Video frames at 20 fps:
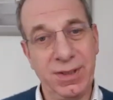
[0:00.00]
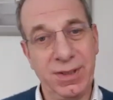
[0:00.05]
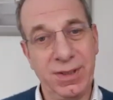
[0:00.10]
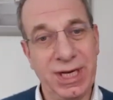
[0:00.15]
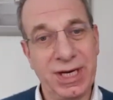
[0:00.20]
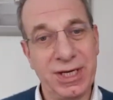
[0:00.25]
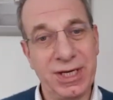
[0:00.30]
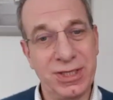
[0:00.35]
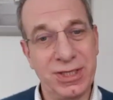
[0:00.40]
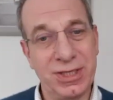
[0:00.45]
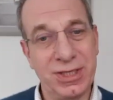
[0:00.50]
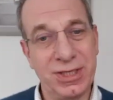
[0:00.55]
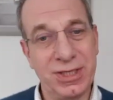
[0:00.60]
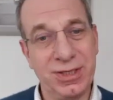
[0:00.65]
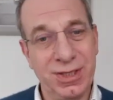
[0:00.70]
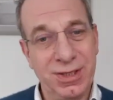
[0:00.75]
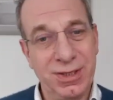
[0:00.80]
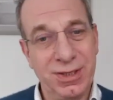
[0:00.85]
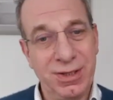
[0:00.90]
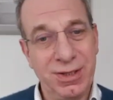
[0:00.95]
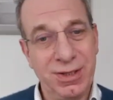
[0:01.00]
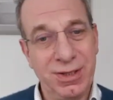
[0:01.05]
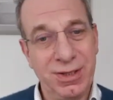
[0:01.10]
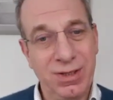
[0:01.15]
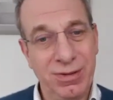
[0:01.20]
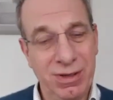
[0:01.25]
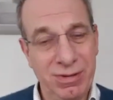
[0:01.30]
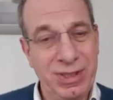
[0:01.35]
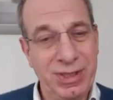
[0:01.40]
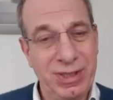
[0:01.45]
protection
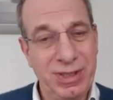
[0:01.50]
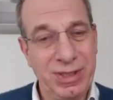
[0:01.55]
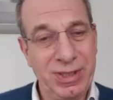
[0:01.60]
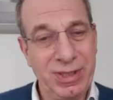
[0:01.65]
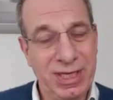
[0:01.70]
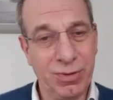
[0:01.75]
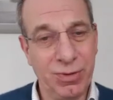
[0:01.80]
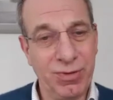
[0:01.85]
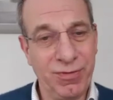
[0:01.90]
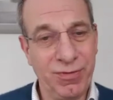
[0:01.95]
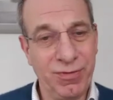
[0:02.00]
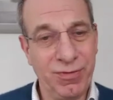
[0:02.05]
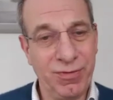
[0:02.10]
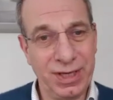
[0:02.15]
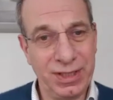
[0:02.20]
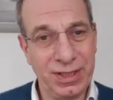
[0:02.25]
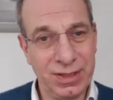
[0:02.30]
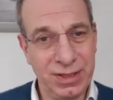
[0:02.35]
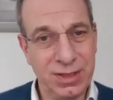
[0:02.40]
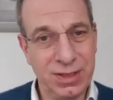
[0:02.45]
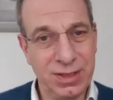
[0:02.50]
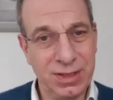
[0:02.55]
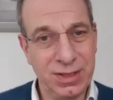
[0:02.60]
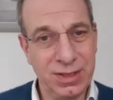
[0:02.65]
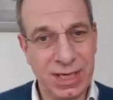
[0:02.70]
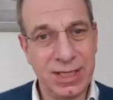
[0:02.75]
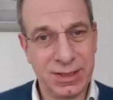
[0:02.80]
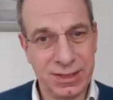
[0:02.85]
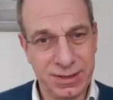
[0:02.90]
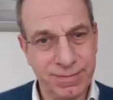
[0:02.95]
when you get to more refined
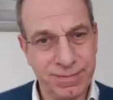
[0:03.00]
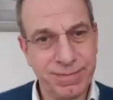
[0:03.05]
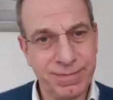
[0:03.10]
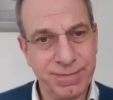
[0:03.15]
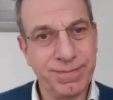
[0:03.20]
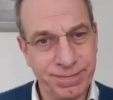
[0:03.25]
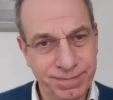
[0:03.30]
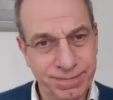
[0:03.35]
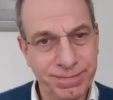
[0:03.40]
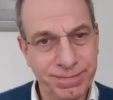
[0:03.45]
tests.